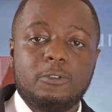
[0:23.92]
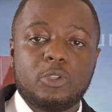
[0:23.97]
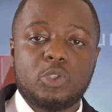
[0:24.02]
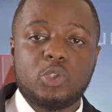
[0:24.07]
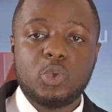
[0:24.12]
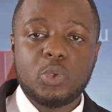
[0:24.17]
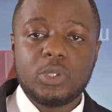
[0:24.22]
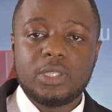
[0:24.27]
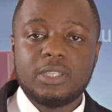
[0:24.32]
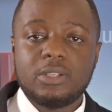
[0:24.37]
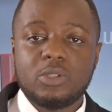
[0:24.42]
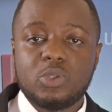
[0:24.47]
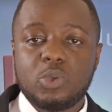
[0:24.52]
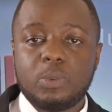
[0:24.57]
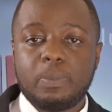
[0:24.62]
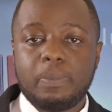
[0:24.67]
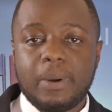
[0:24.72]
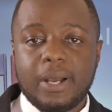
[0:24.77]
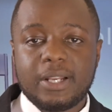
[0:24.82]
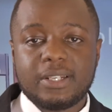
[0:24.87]
for choosing
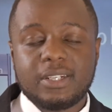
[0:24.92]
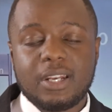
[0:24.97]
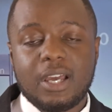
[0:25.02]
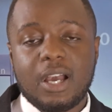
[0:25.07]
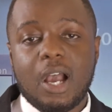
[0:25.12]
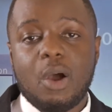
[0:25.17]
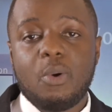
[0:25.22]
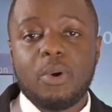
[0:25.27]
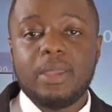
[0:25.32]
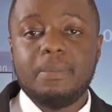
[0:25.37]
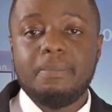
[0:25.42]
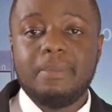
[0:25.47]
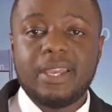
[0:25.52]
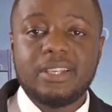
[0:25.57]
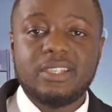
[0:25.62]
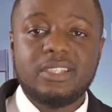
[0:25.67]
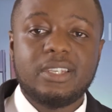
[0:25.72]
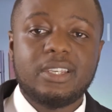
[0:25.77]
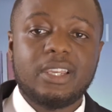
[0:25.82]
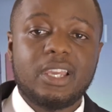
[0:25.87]
to partner our
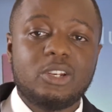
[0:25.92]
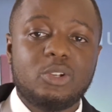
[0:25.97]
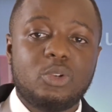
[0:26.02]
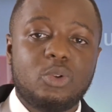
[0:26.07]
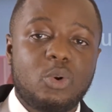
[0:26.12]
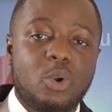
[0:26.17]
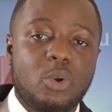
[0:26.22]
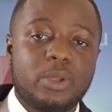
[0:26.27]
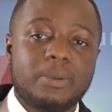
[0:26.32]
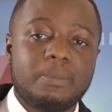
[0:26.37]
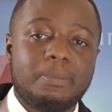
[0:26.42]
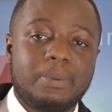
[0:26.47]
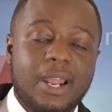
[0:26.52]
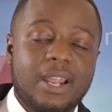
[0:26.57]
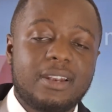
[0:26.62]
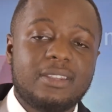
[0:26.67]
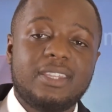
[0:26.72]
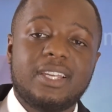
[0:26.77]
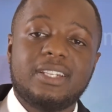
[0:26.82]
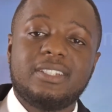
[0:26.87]
emerging and growing
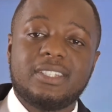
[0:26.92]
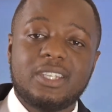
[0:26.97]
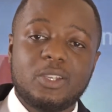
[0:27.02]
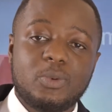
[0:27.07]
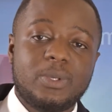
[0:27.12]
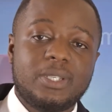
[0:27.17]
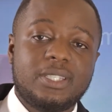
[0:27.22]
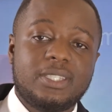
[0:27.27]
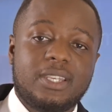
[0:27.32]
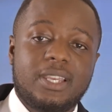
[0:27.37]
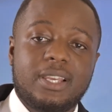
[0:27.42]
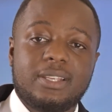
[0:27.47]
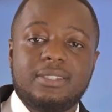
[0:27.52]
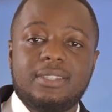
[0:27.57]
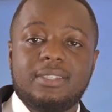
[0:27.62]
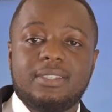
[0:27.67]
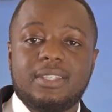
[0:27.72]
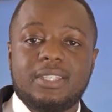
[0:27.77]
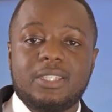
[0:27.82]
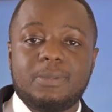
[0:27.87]
brand that Equity
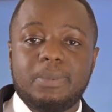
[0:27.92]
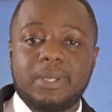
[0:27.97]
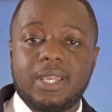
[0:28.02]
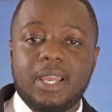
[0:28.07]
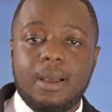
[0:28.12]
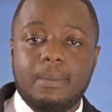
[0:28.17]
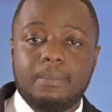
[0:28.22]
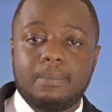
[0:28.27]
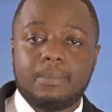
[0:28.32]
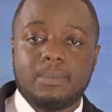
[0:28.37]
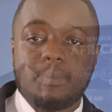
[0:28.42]
Access has become.